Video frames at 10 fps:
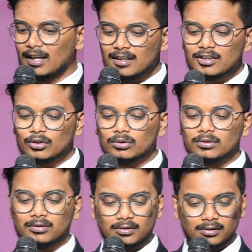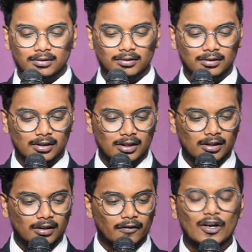So,
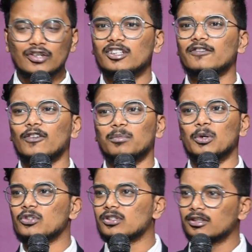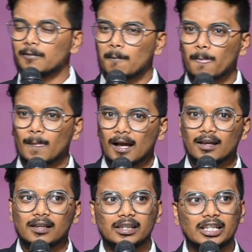first and foremost,
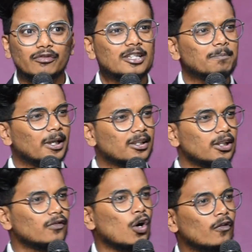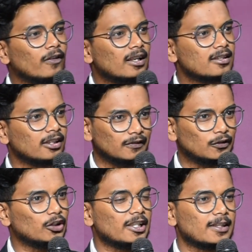irrespective of our
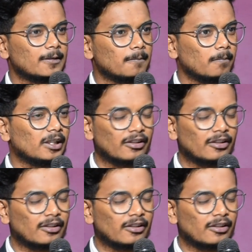sinfulness,